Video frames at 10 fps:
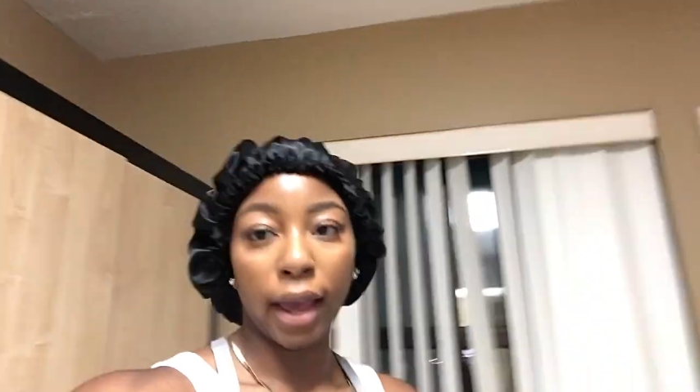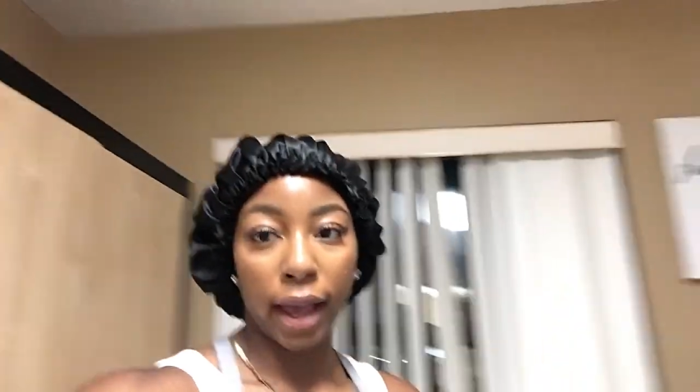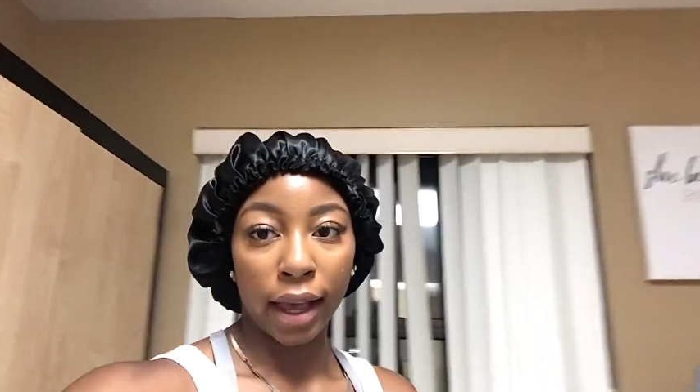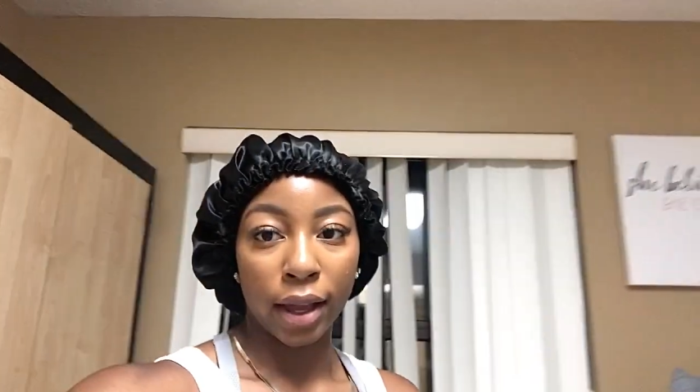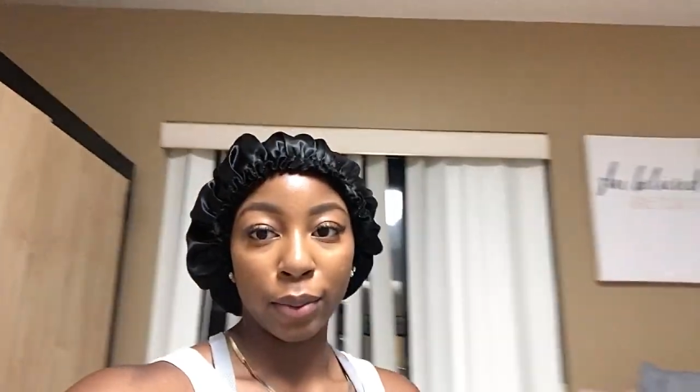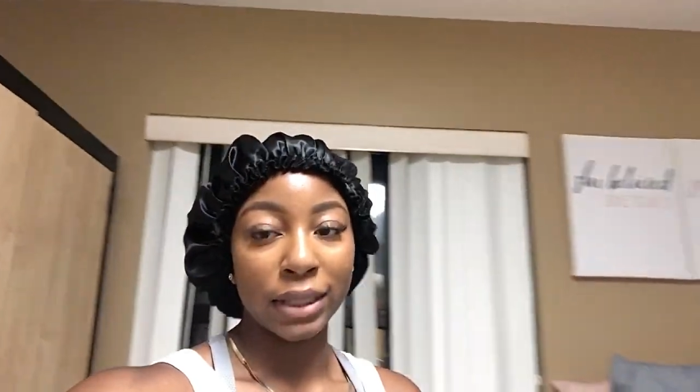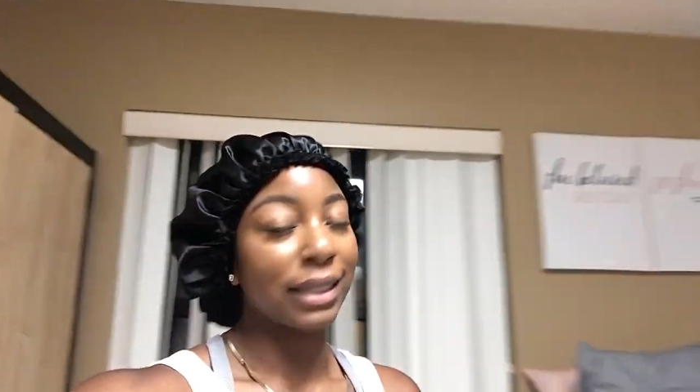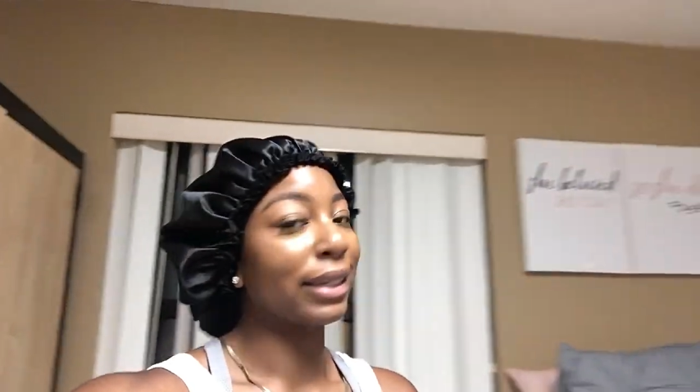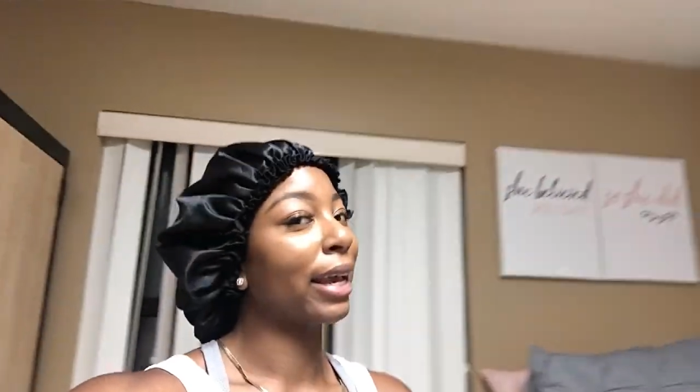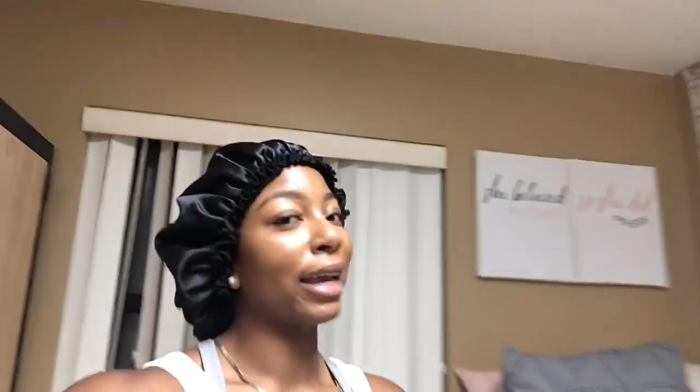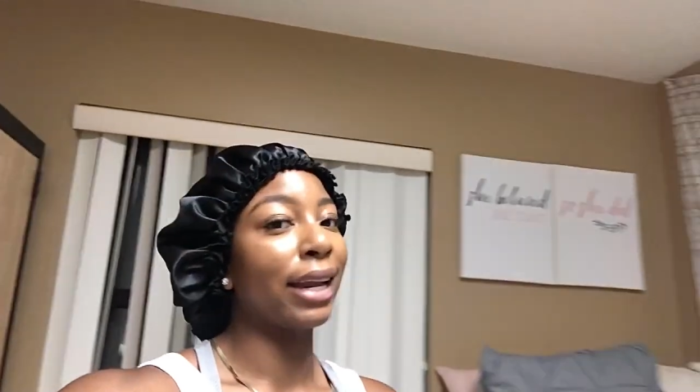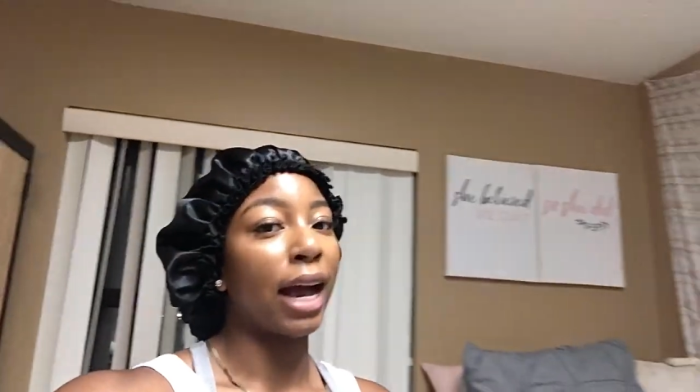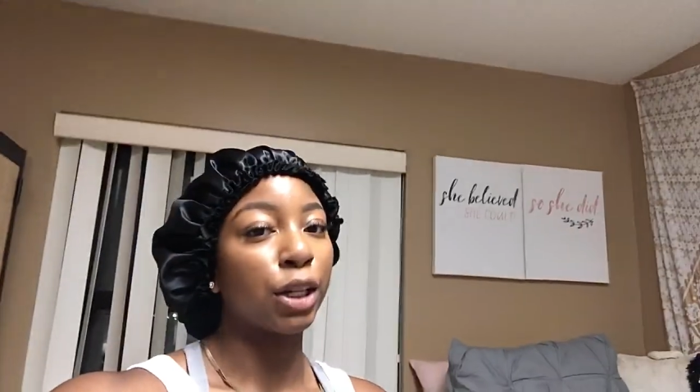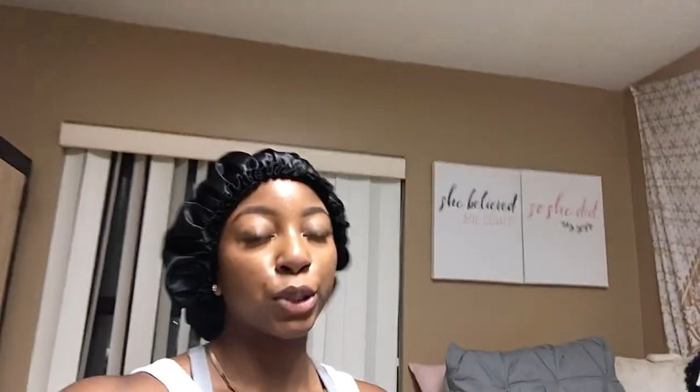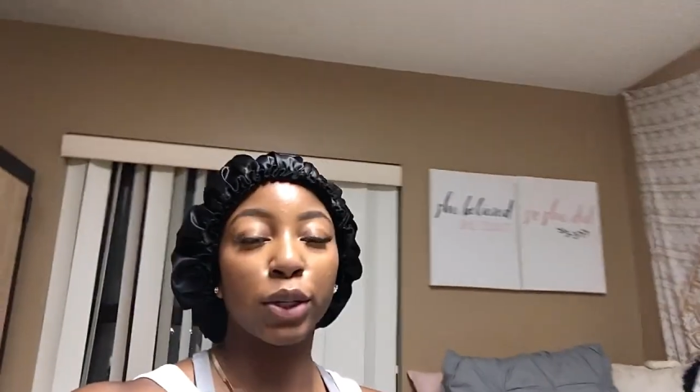And once again,
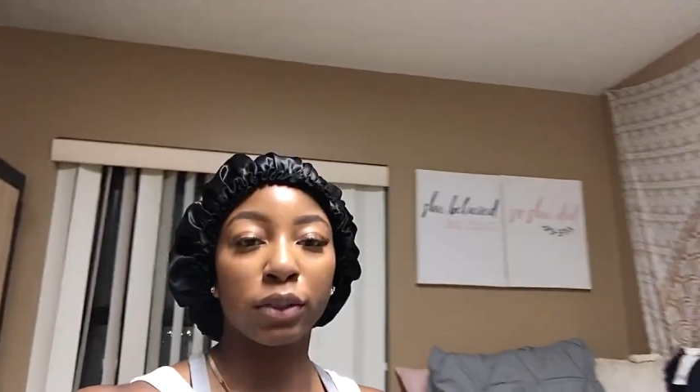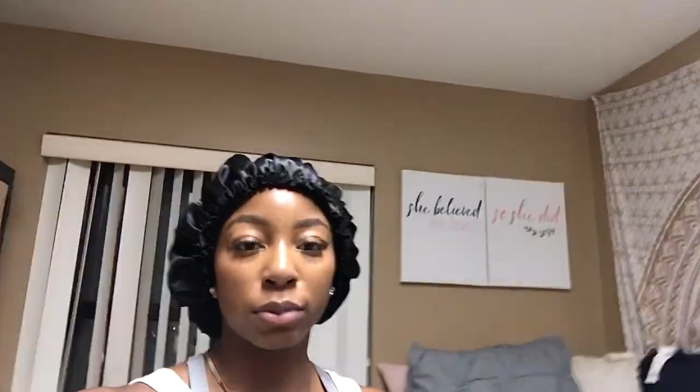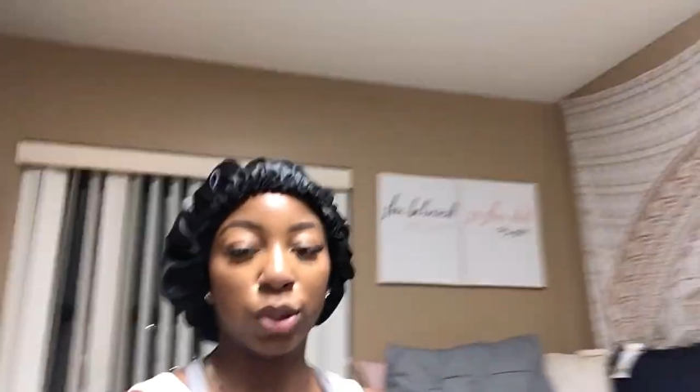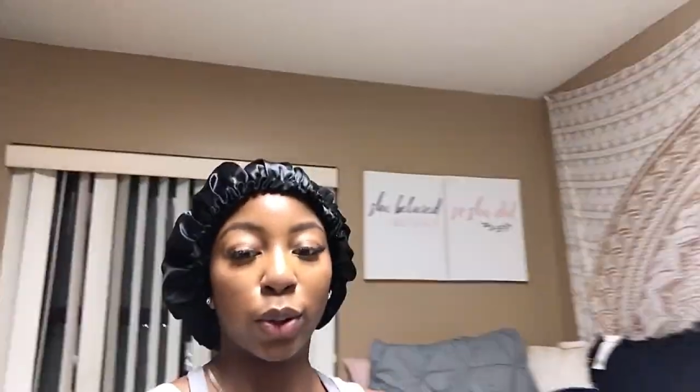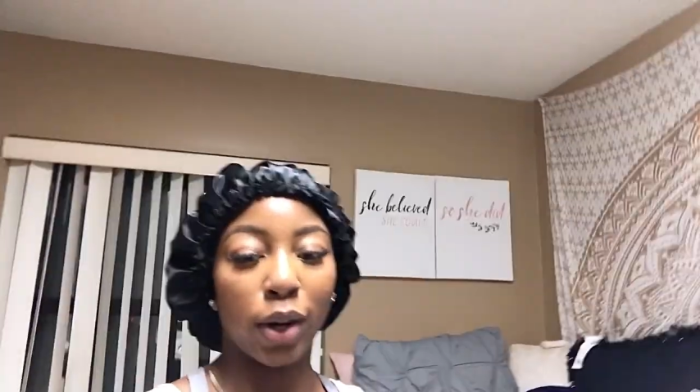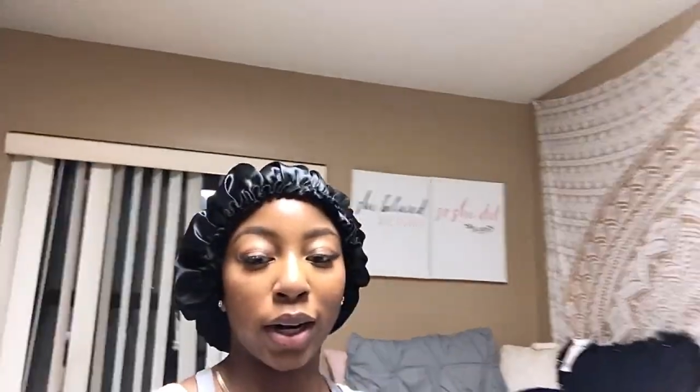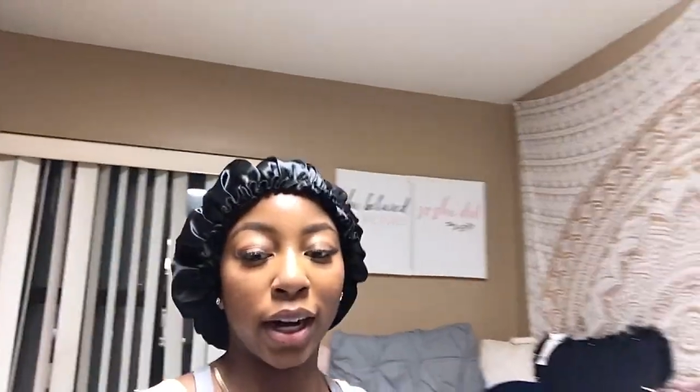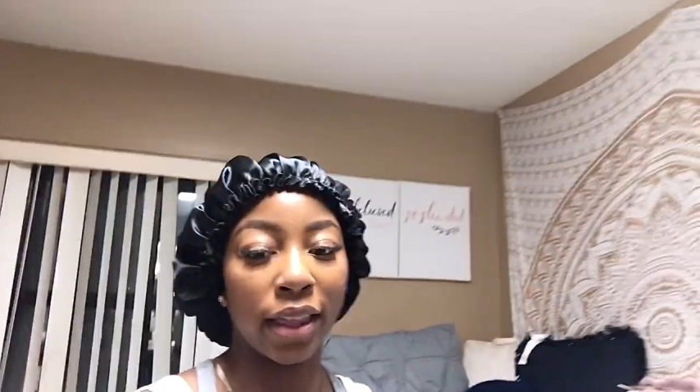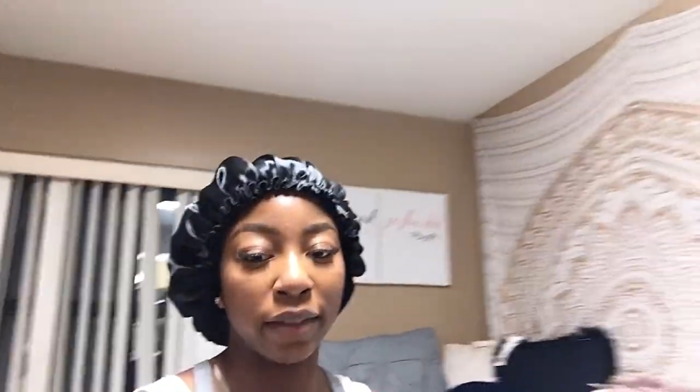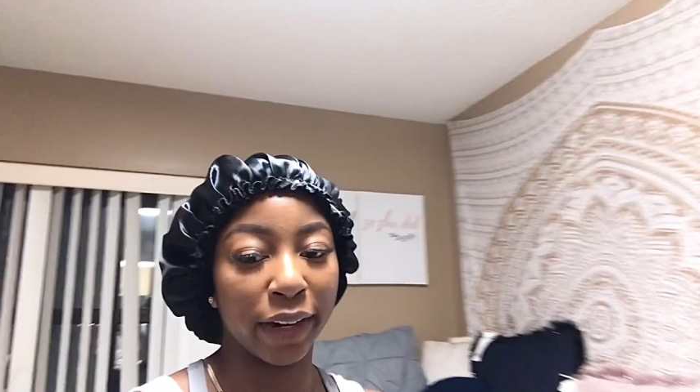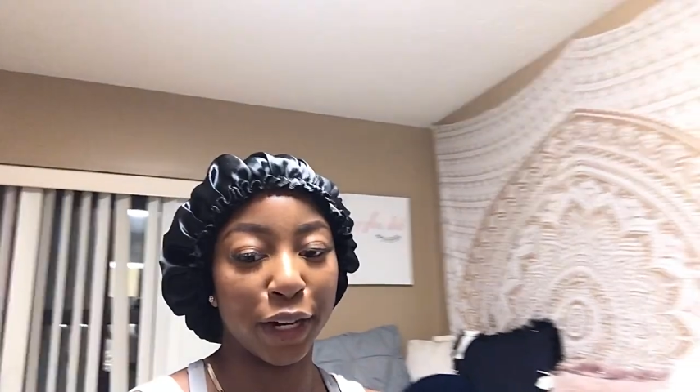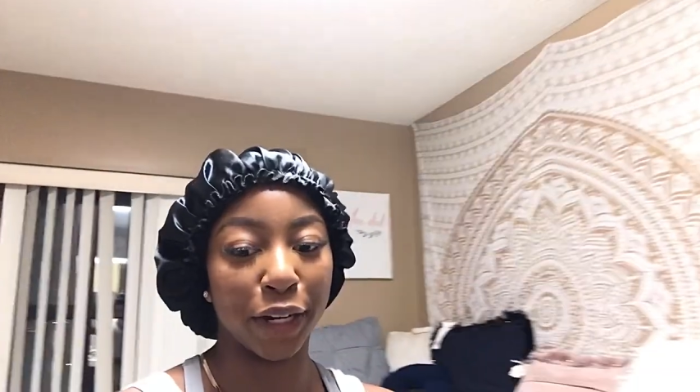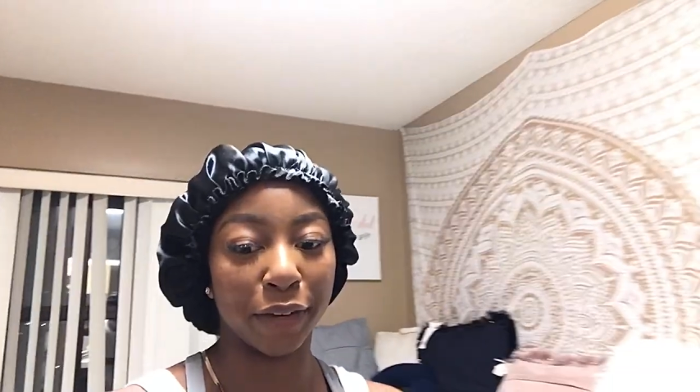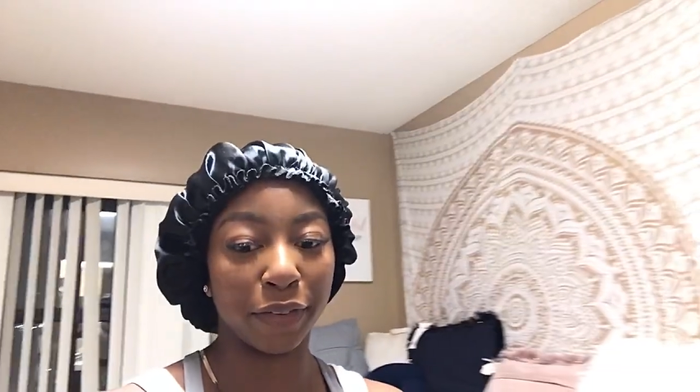I'll do a room tour in the very near